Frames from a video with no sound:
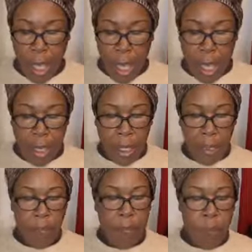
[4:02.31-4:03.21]
And
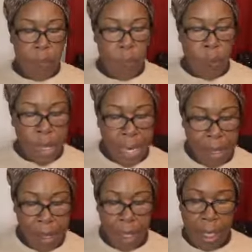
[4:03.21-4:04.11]
when I
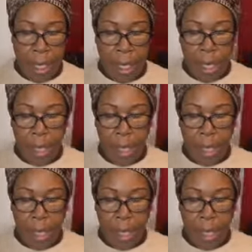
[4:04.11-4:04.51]
said here,